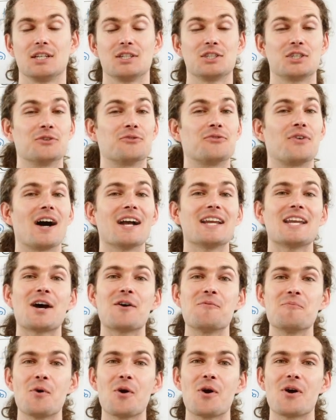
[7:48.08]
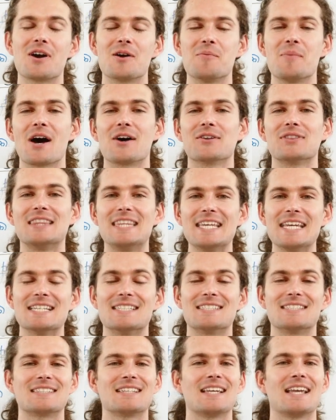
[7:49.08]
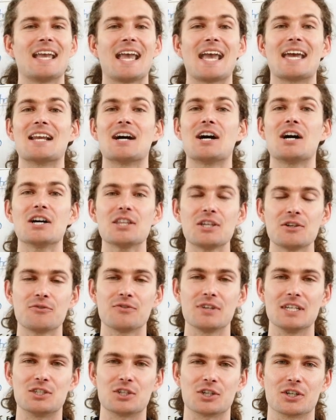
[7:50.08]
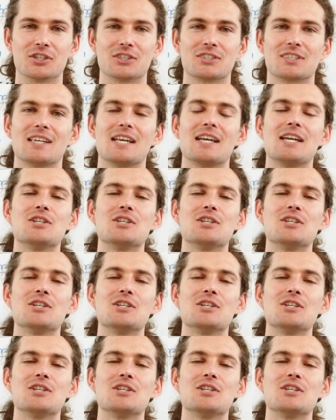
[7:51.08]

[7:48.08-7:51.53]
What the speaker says: To find out more about this and other features,